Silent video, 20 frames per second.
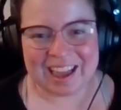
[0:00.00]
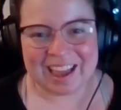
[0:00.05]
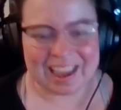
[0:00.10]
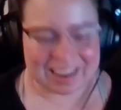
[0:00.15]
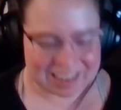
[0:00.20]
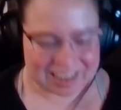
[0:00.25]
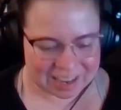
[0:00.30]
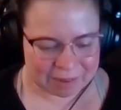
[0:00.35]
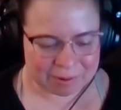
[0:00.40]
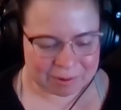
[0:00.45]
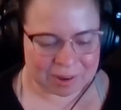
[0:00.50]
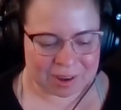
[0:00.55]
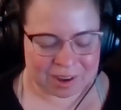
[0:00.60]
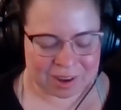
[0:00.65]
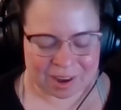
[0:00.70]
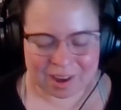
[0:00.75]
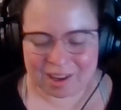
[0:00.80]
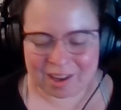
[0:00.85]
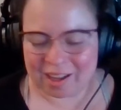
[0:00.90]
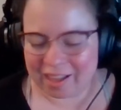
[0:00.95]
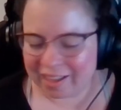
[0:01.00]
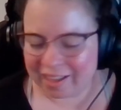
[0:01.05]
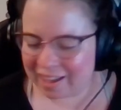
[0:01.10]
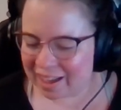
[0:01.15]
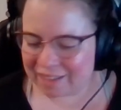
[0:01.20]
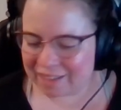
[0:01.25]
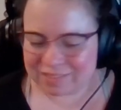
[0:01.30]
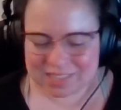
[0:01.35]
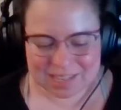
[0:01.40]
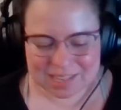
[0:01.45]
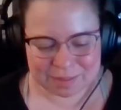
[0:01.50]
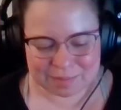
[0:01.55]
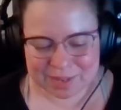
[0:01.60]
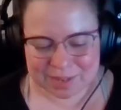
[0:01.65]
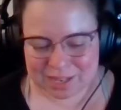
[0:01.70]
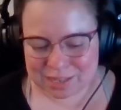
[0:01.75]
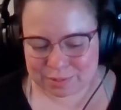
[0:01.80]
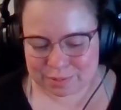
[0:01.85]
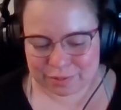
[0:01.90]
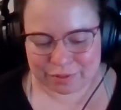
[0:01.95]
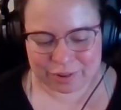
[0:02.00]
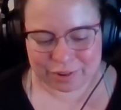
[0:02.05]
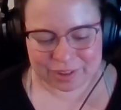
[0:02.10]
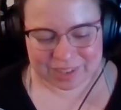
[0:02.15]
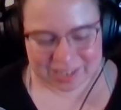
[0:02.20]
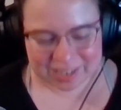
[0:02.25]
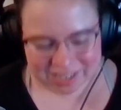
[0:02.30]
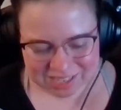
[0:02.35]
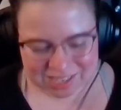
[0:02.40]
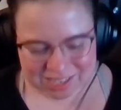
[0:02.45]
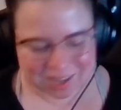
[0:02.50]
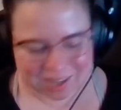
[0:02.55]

ending one call, have 10 minutes before the next